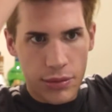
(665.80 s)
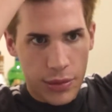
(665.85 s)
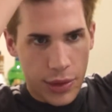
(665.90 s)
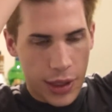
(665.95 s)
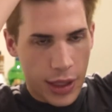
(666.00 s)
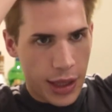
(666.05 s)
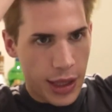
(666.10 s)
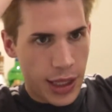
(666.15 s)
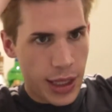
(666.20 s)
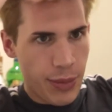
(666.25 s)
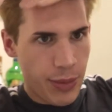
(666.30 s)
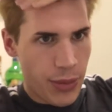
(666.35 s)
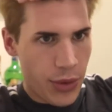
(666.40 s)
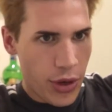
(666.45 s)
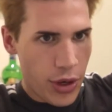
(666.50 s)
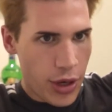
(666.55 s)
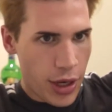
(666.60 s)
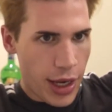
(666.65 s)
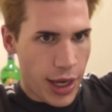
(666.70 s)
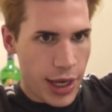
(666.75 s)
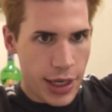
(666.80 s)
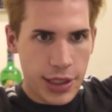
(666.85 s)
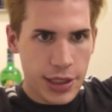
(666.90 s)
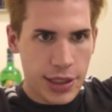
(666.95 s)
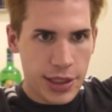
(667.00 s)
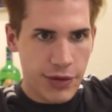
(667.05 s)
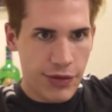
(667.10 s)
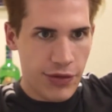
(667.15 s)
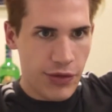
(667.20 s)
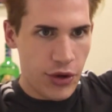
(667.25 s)
clipper and
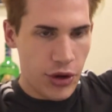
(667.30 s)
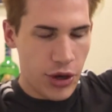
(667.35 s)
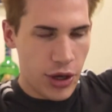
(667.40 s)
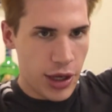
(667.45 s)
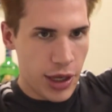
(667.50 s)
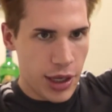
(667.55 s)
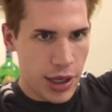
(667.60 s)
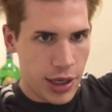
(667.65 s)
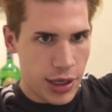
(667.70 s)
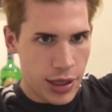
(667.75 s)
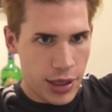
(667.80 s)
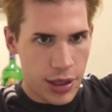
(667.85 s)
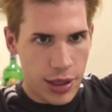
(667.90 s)
divide